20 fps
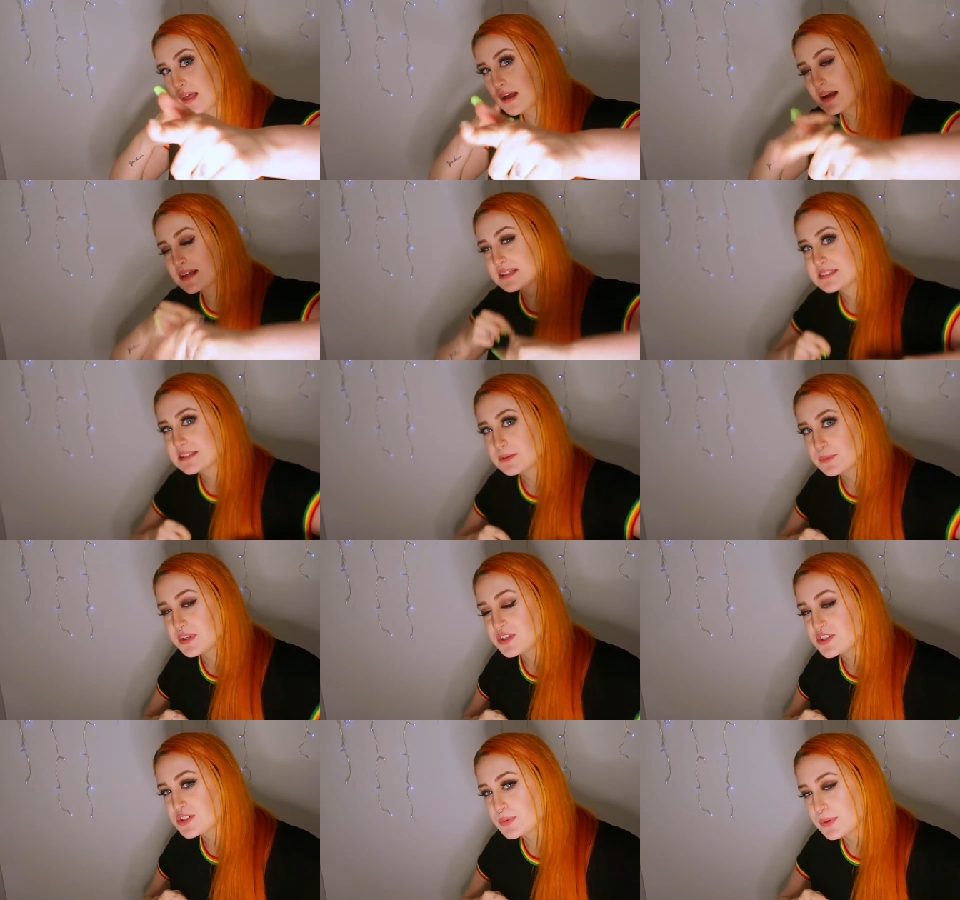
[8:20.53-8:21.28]
I see what
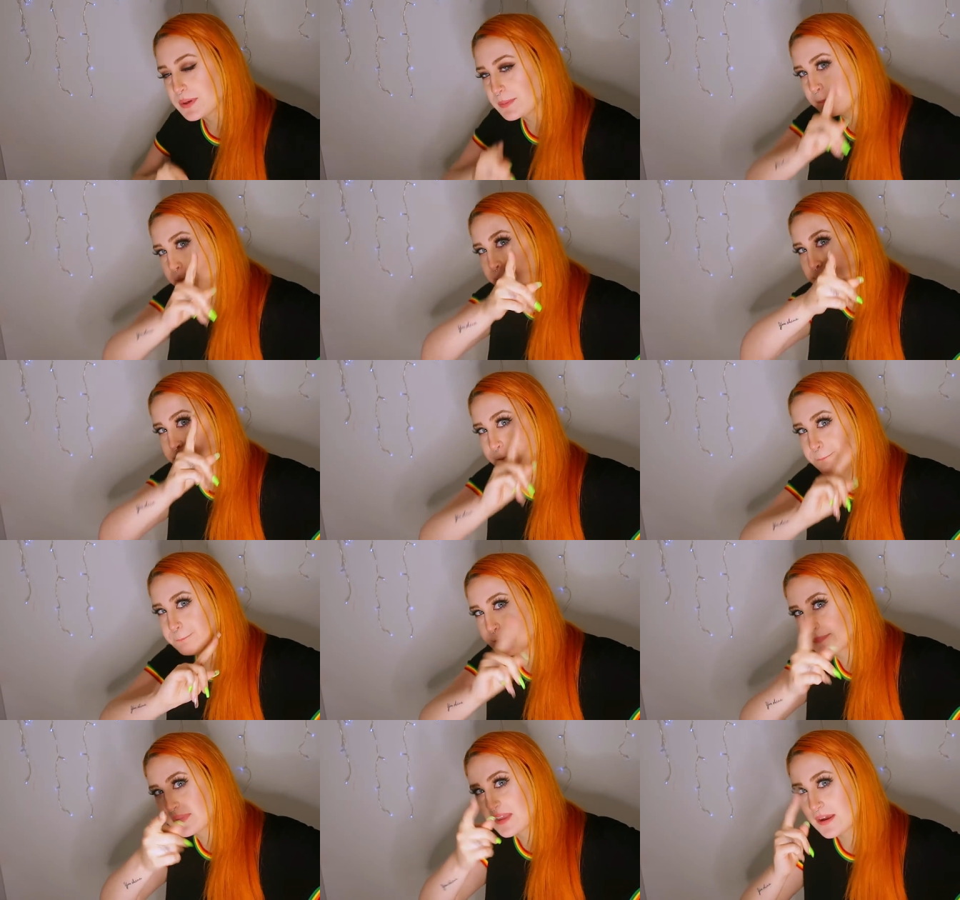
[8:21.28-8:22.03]
you're doing.
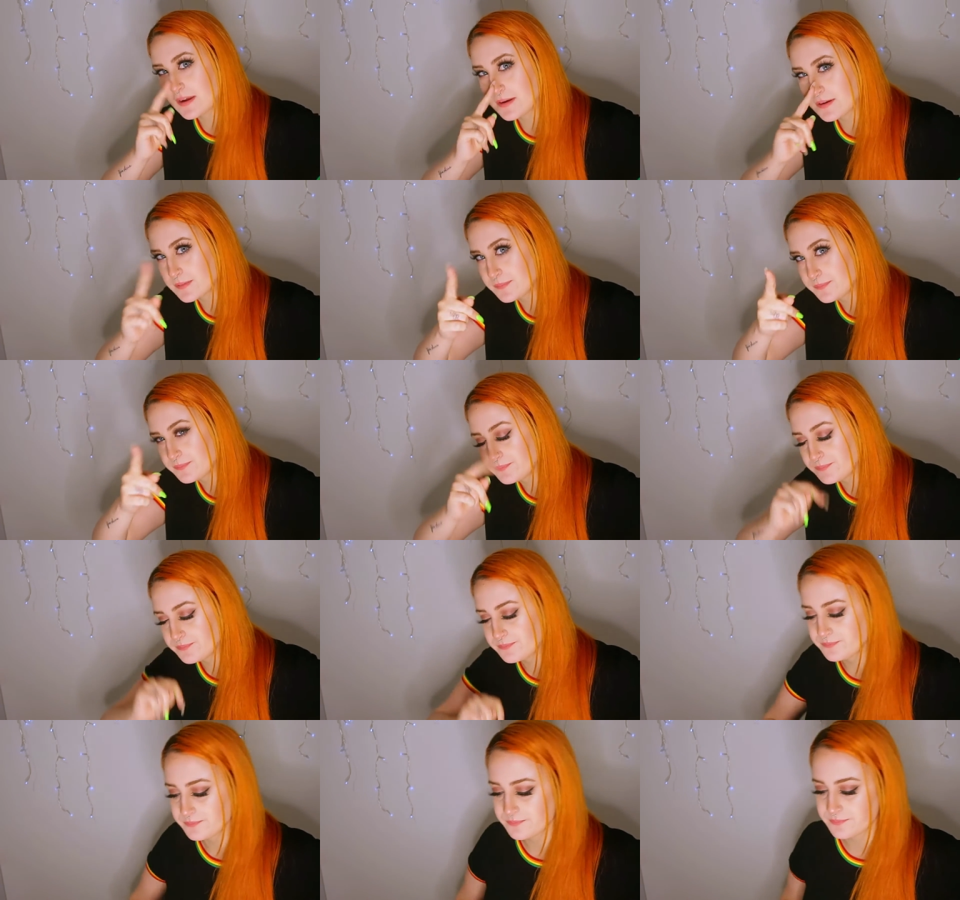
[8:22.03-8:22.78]
Like,
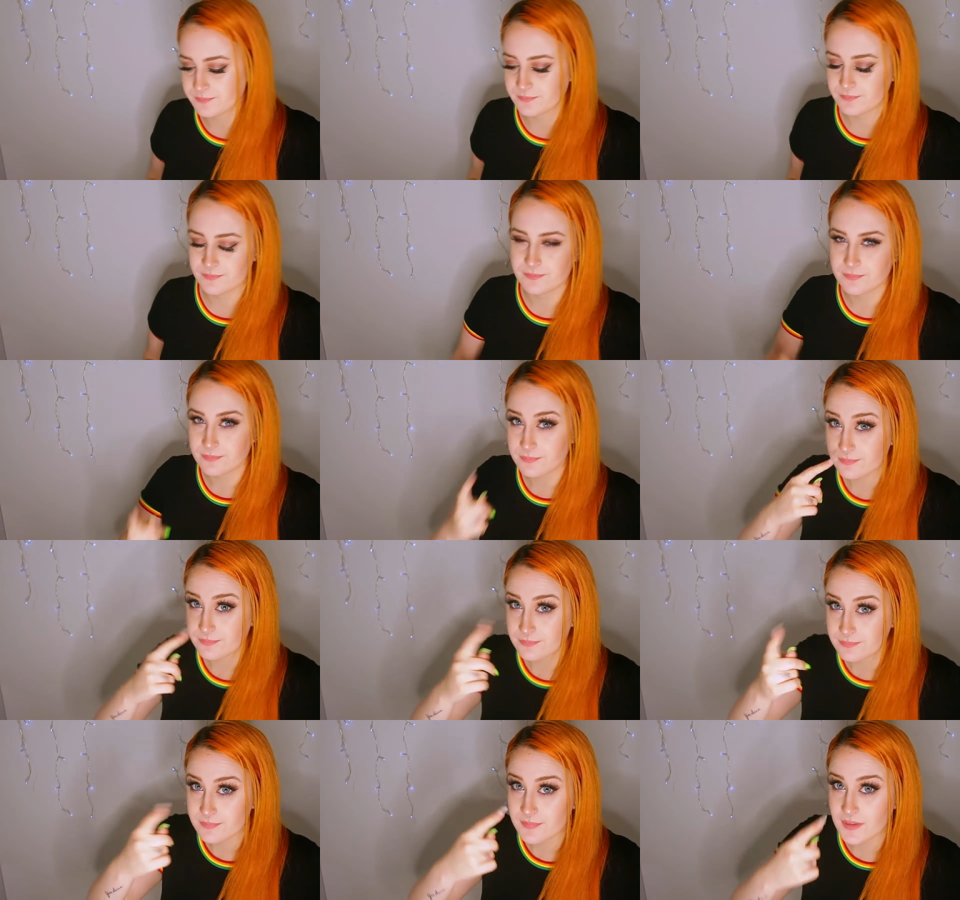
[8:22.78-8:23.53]

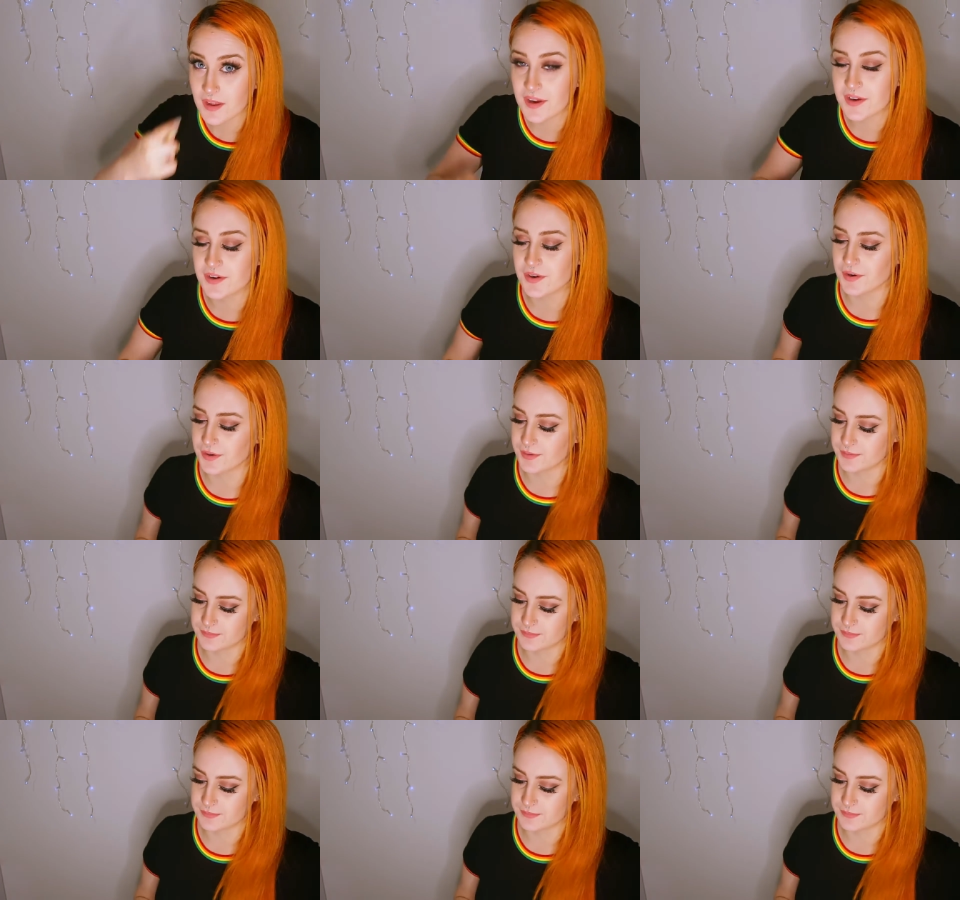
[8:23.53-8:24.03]
I know.